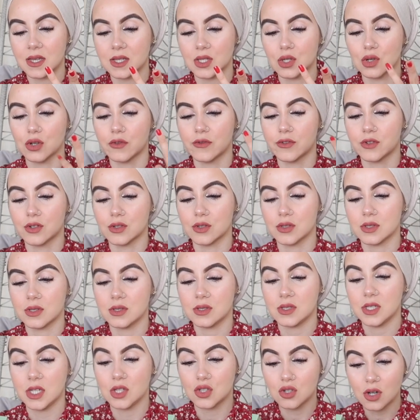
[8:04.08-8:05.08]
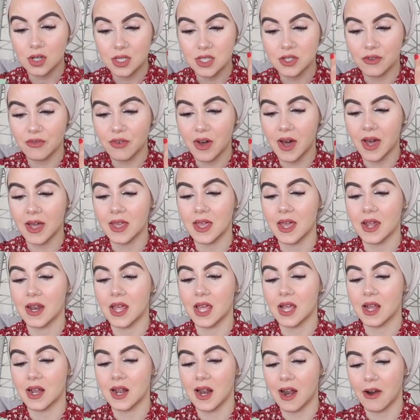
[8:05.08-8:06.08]
is good for detoxifying
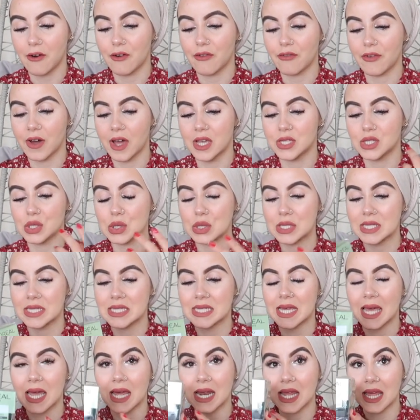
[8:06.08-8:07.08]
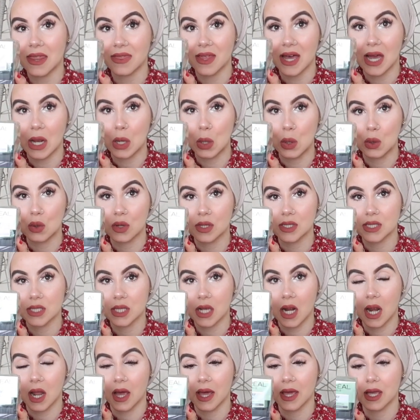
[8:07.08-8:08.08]
and clarifies your skin and that looks
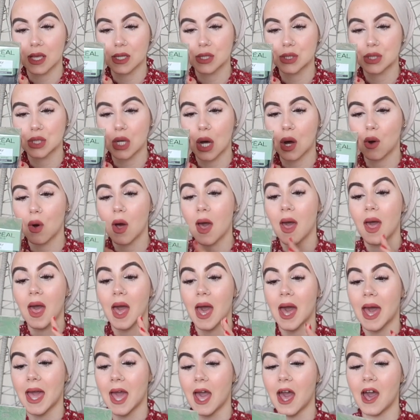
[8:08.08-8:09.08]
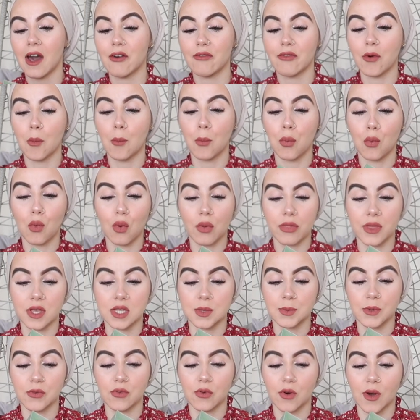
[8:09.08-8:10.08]
like so i have bought this
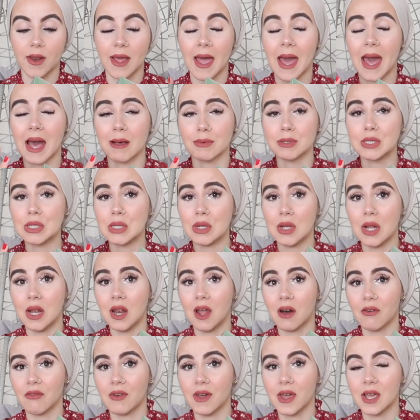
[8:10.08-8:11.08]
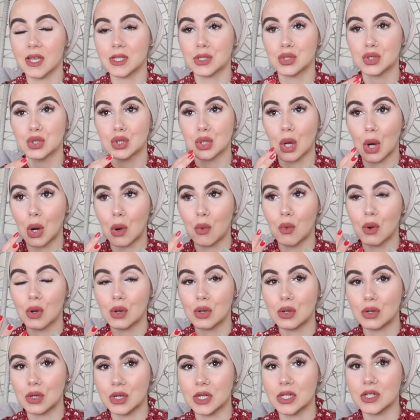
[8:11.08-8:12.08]
before and i absolutely love it it's so
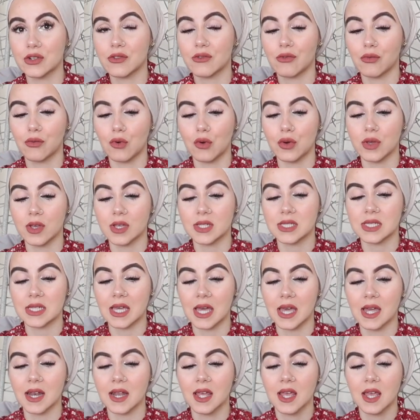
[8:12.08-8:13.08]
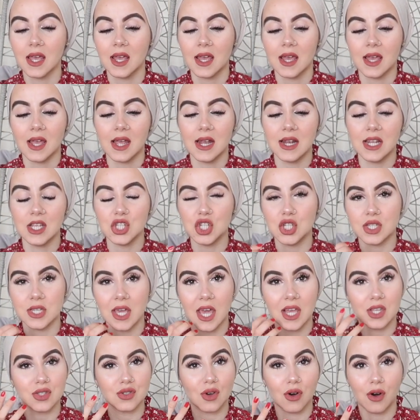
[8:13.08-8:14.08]
good for your skin it literally
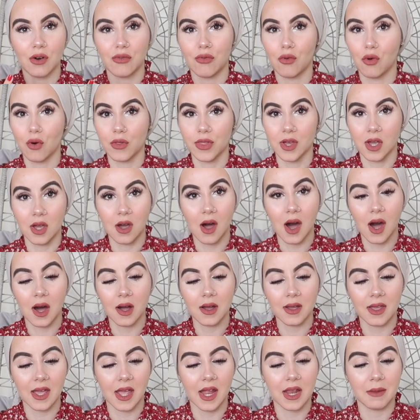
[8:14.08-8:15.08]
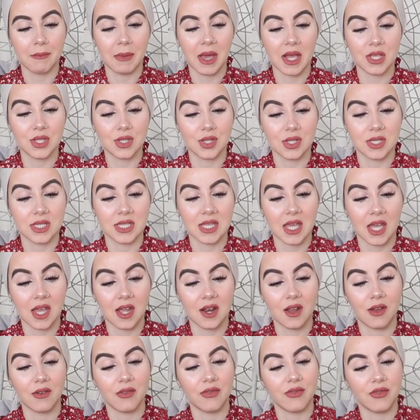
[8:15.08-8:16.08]
takes off all the gunk and it makes your
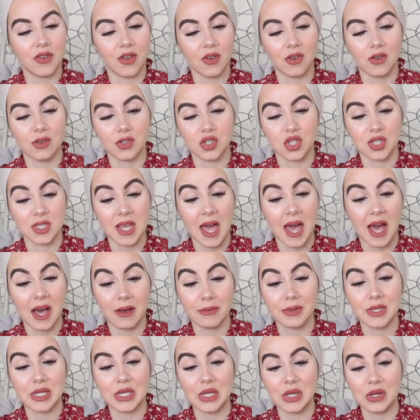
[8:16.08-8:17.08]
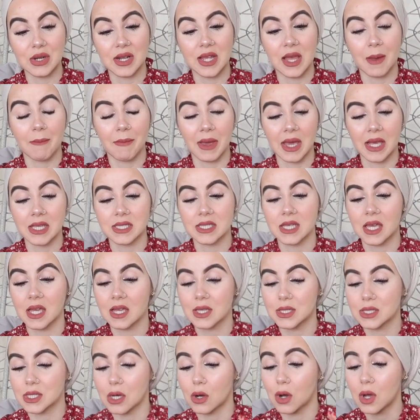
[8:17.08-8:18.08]
skin feel just absolutely amazing
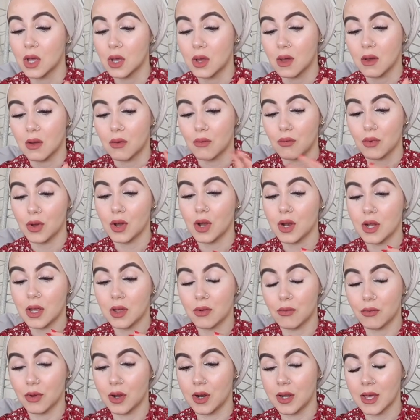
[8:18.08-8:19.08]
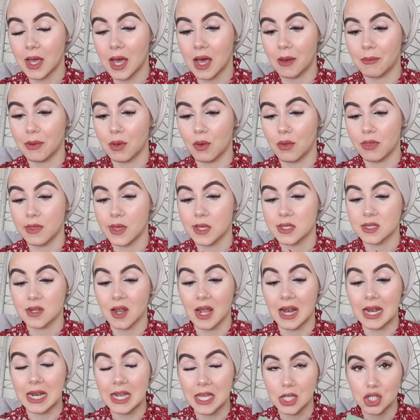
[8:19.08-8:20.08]
so really really happy with this and
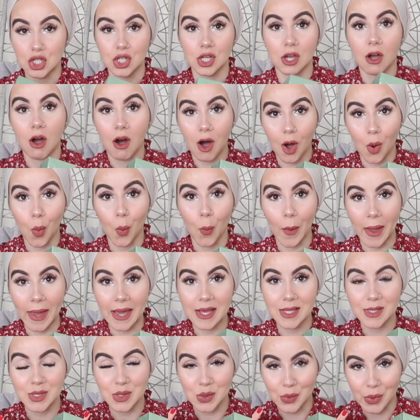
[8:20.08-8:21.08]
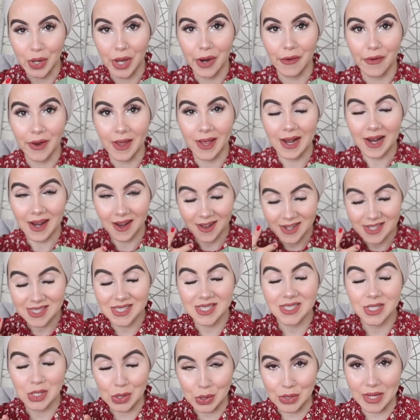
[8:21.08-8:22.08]
i literally can't wait to wear it
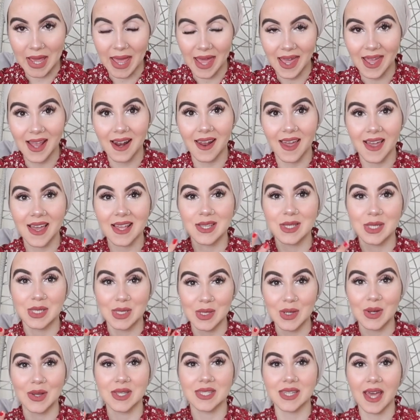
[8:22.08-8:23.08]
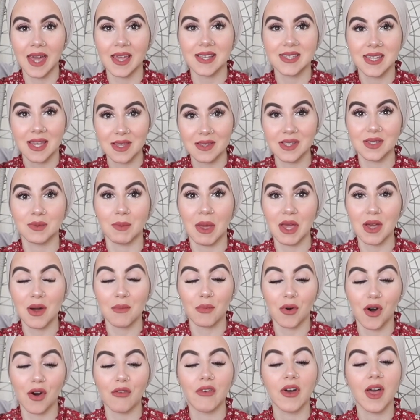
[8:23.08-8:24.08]
today like as soon as i take this
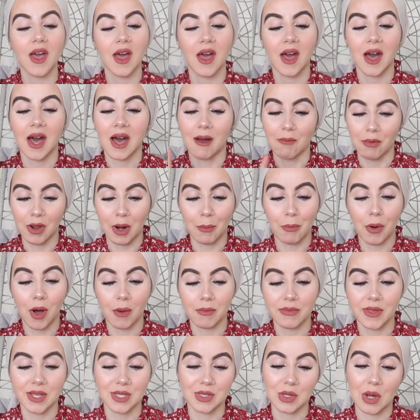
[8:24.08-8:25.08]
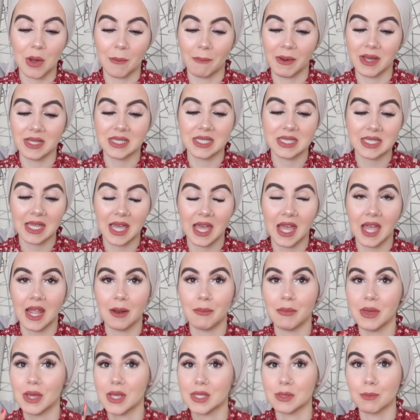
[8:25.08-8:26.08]
makeup off i'm gonna pop this on my skin
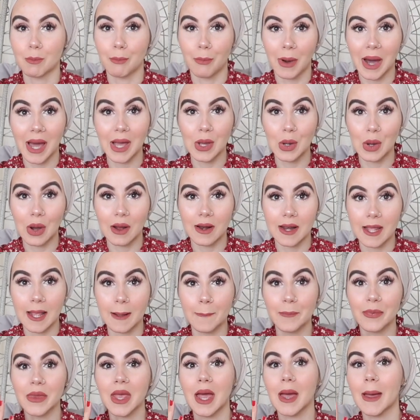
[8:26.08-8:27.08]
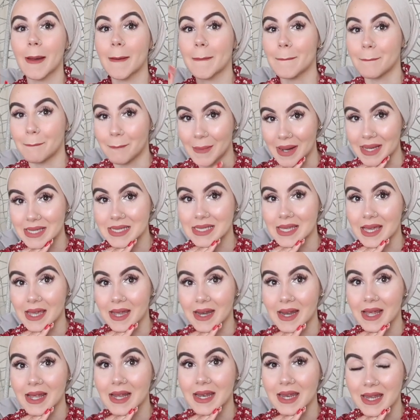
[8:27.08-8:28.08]
because by golly my
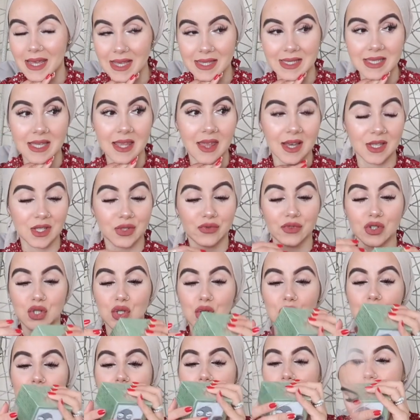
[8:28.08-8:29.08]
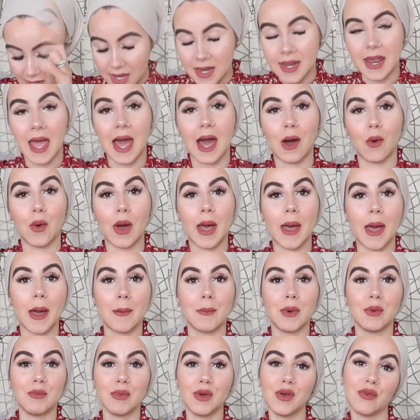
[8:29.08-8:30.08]
skin needs it that's for sure so now um
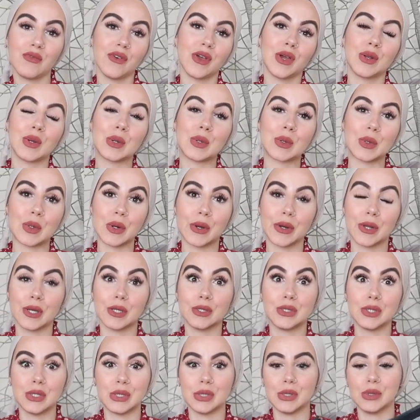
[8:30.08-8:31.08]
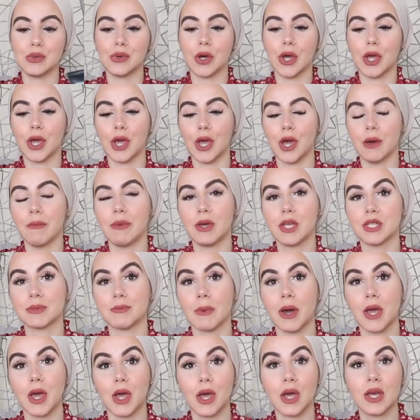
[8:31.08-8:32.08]
we're moving on to hair because
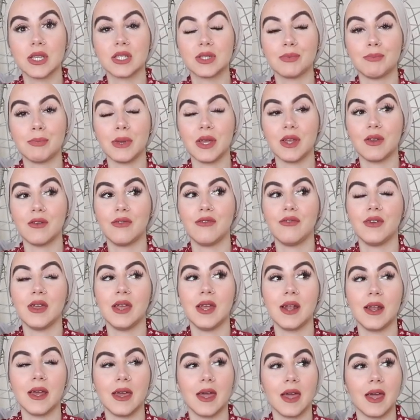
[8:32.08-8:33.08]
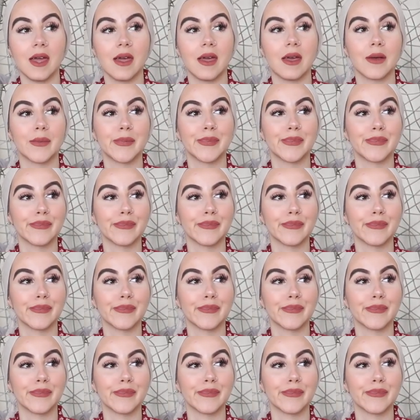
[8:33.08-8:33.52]
my hair's been feeling